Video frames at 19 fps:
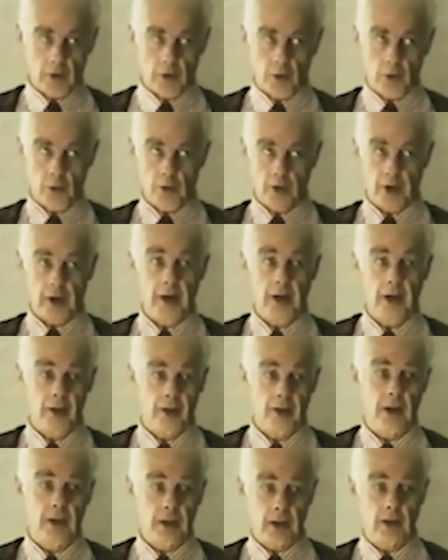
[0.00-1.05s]
to their
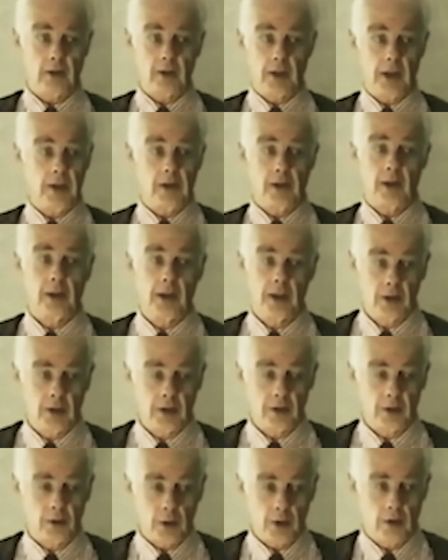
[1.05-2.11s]
energetic state and they
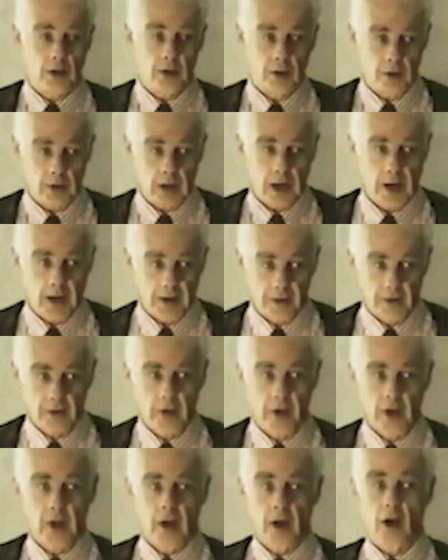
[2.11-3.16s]
ceased to exist as